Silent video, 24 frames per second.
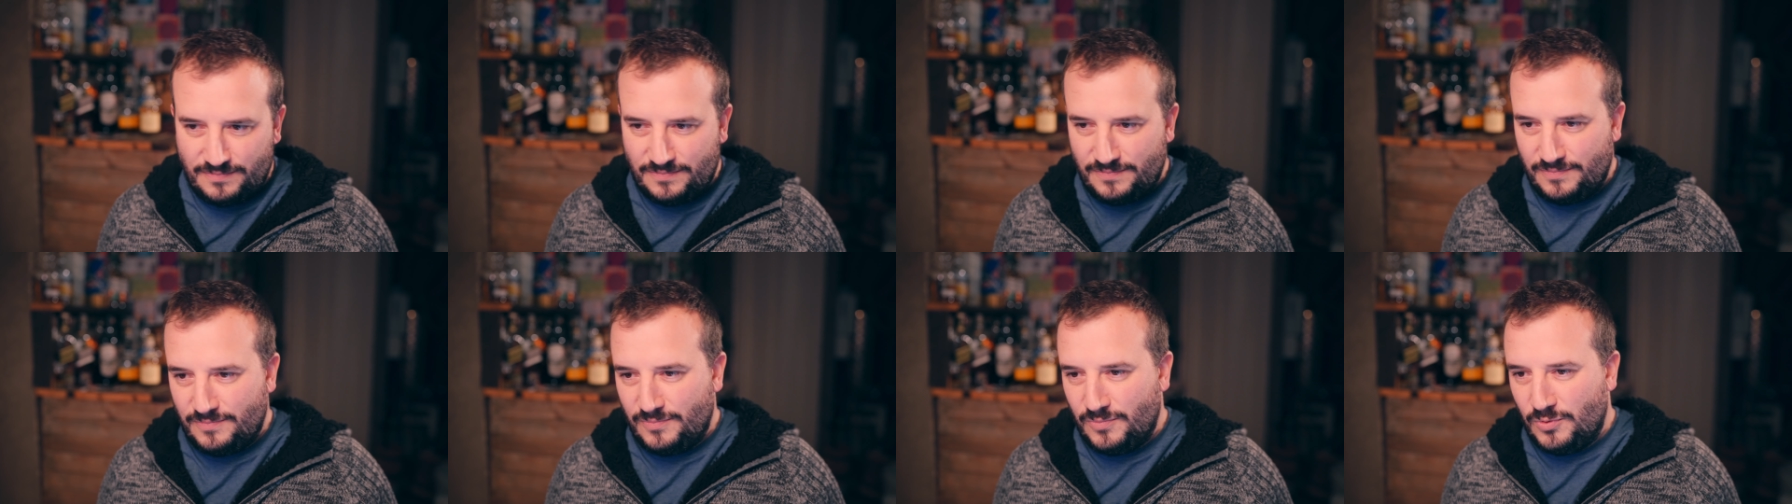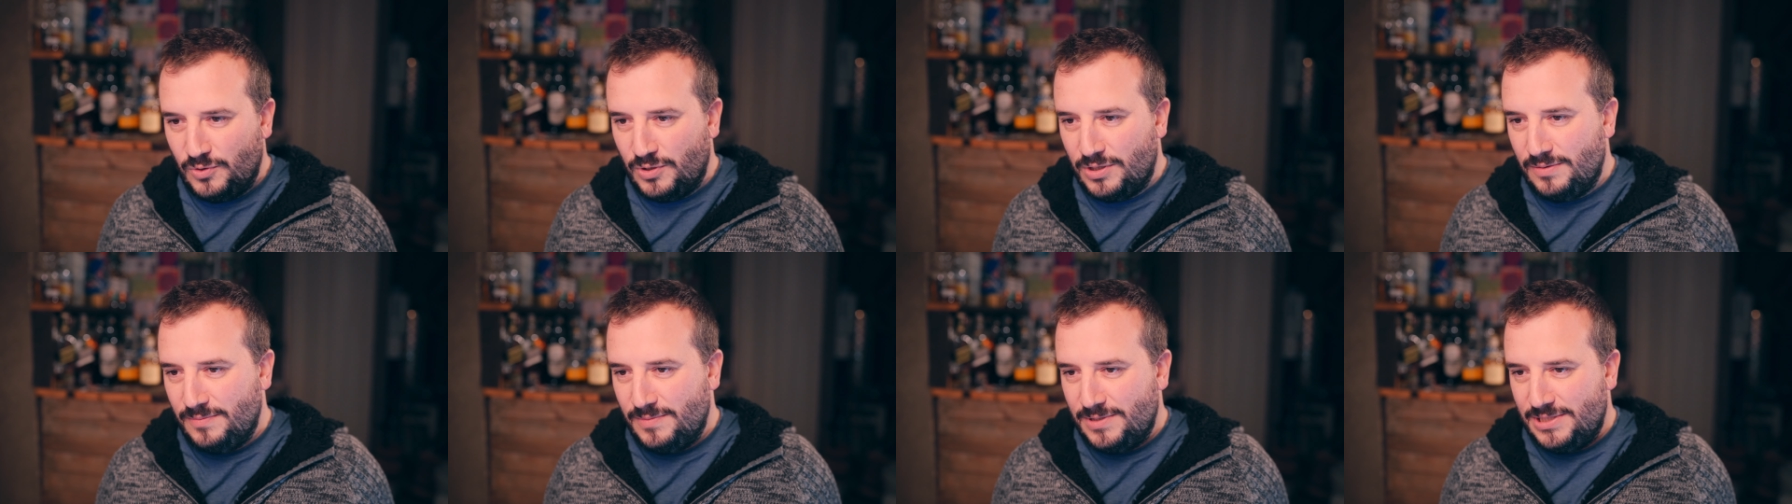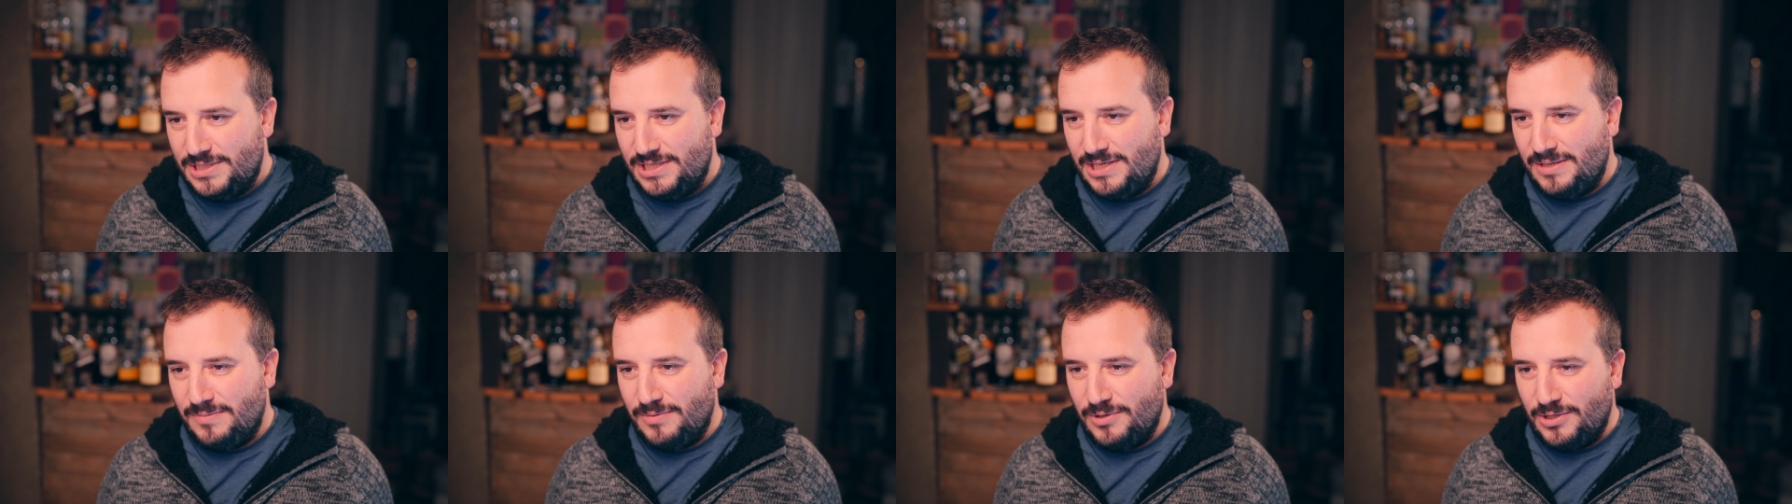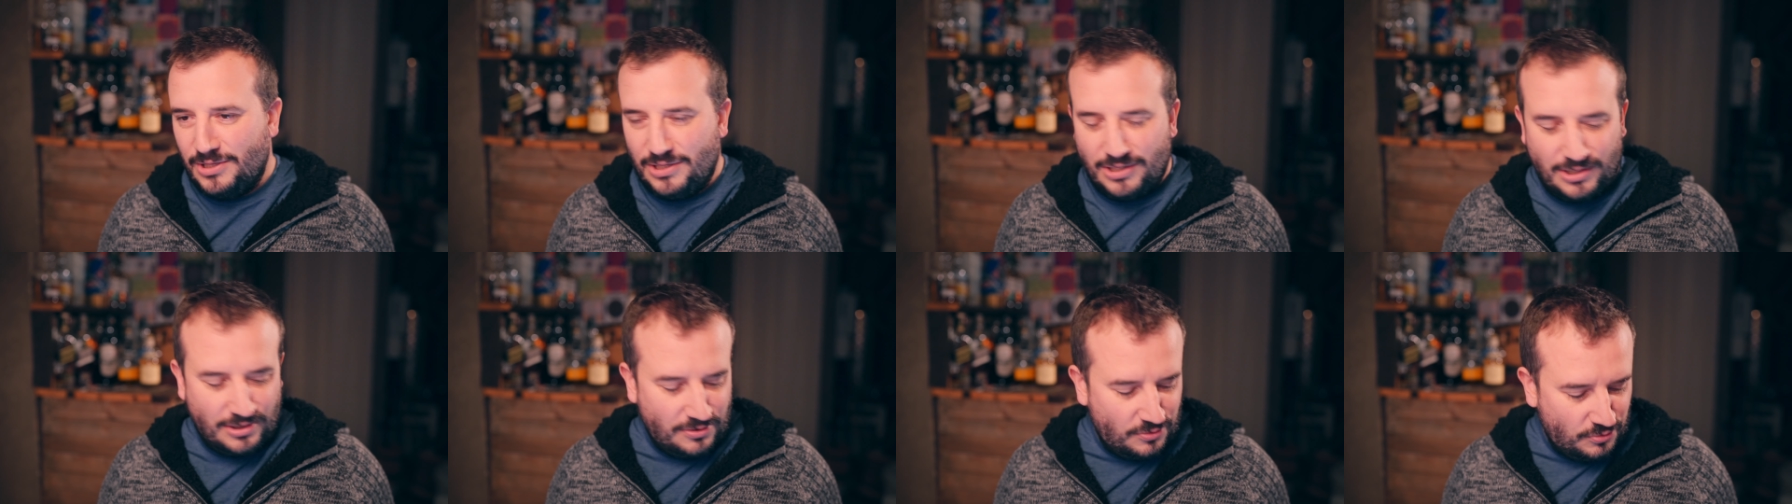What can we say about
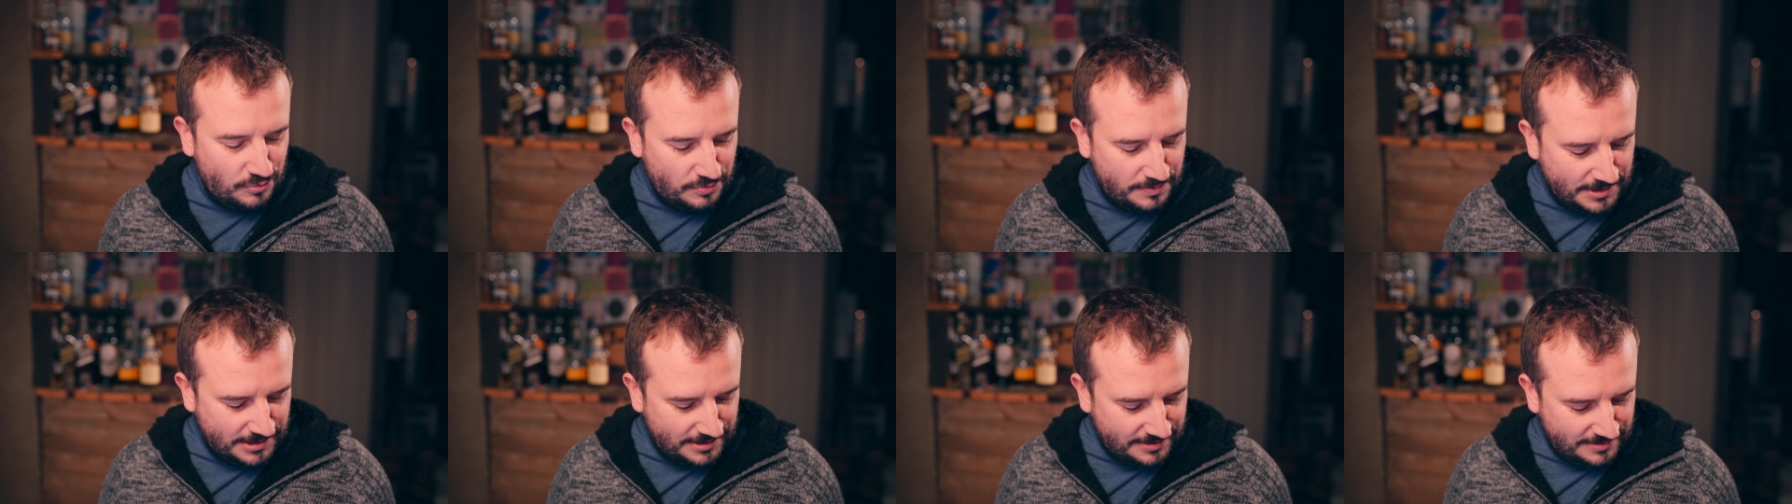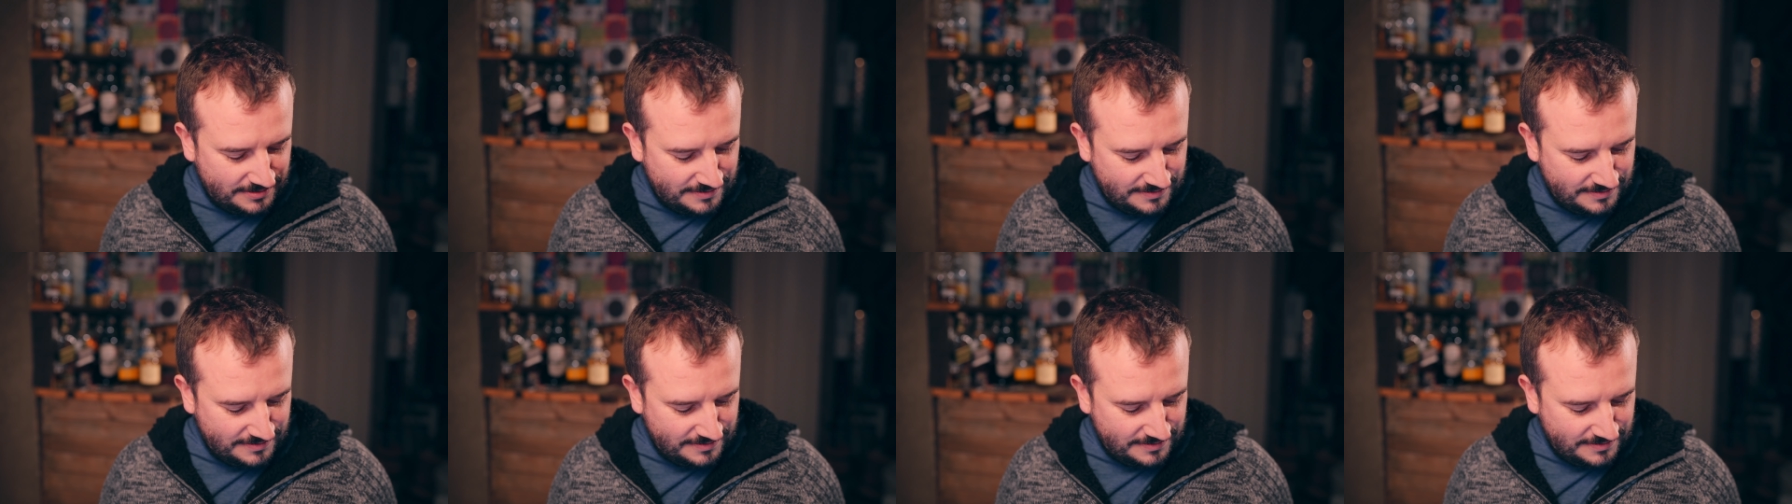the aroma?